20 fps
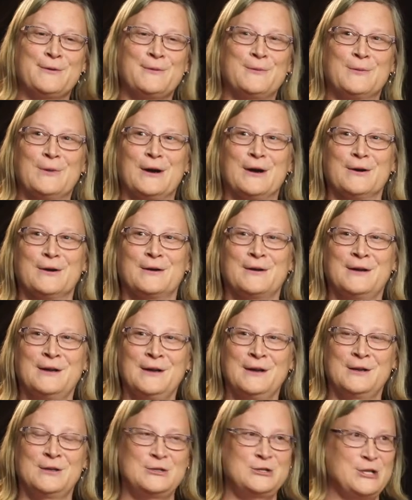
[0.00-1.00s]
where
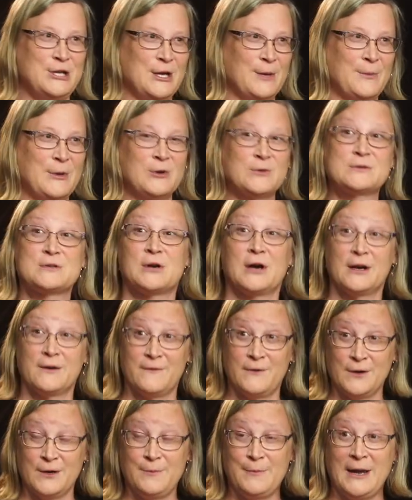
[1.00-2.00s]
GMOs got a
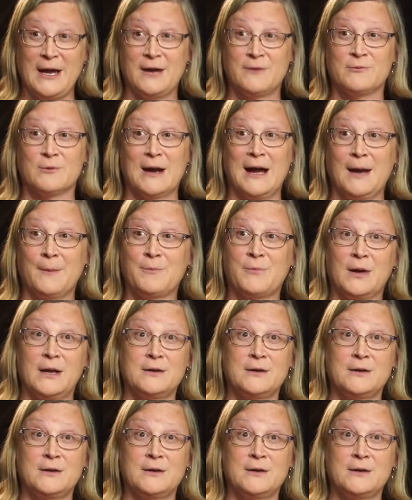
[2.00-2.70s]
very bad rap,